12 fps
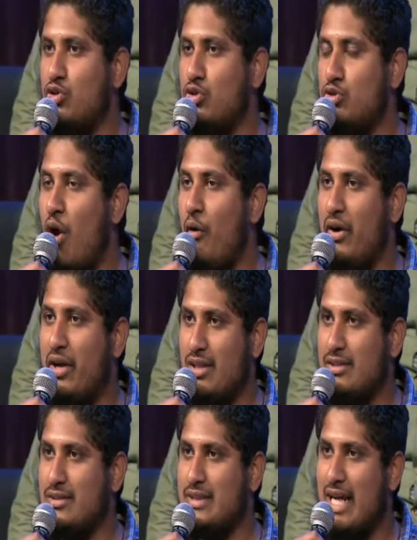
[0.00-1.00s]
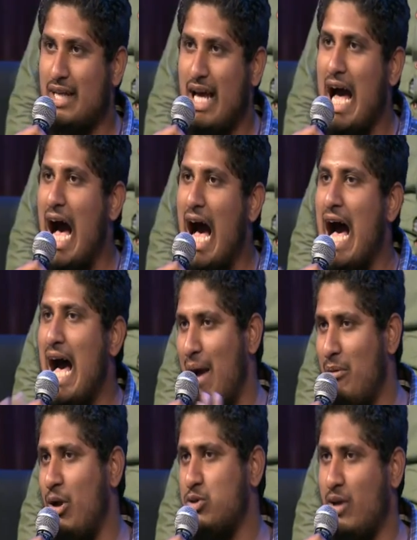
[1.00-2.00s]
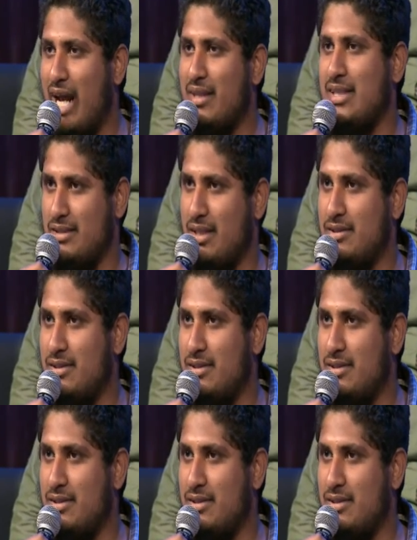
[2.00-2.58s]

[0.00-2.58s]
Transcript: in return, that I will also get these things.